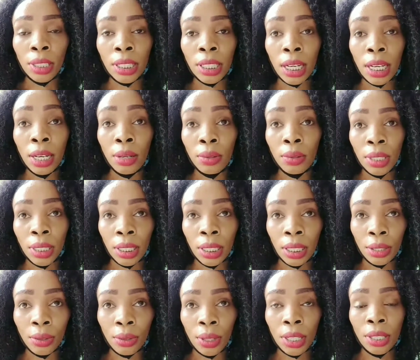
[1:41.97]
It's a county
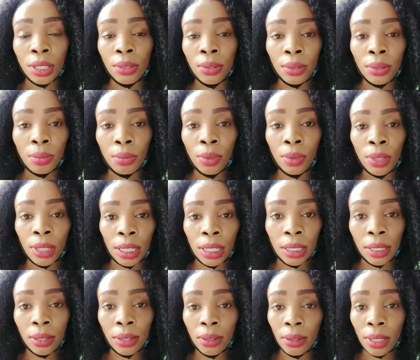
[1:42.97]
actually. It's not small.
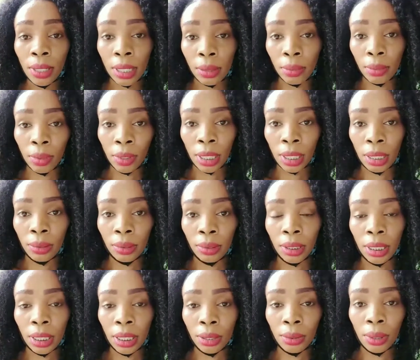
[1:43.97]
It's not a small
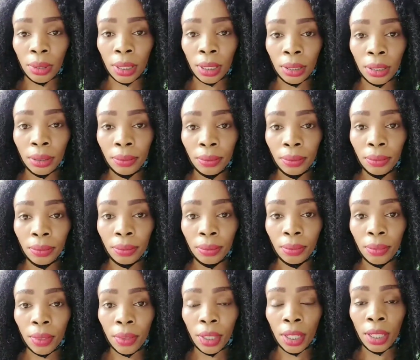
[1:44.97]
county actually.
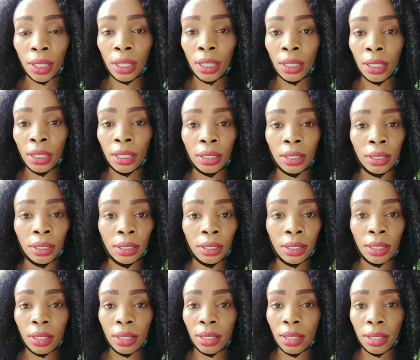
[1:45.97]
I think
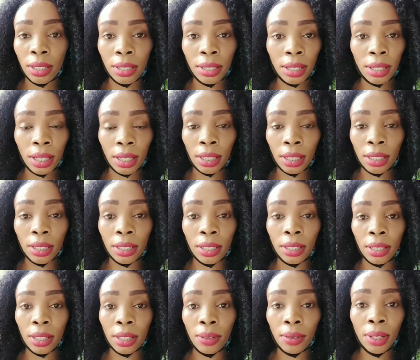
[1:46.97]
it's just like it's
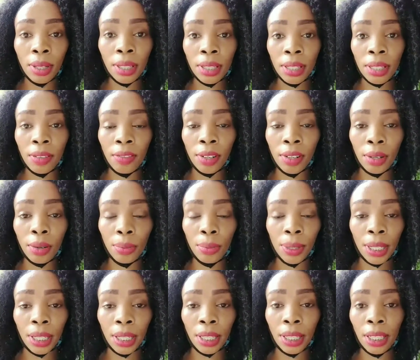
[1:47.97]
the way it's
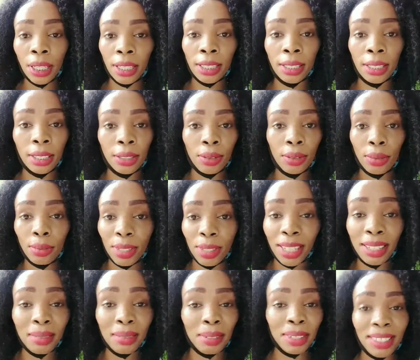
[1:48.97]
developing. I think it will
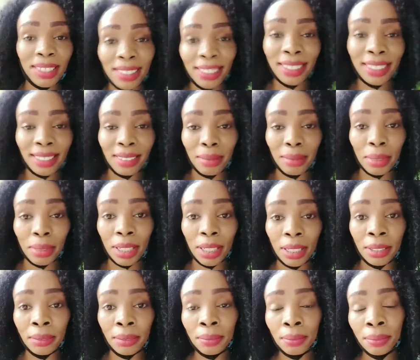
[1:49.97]
become a city someday.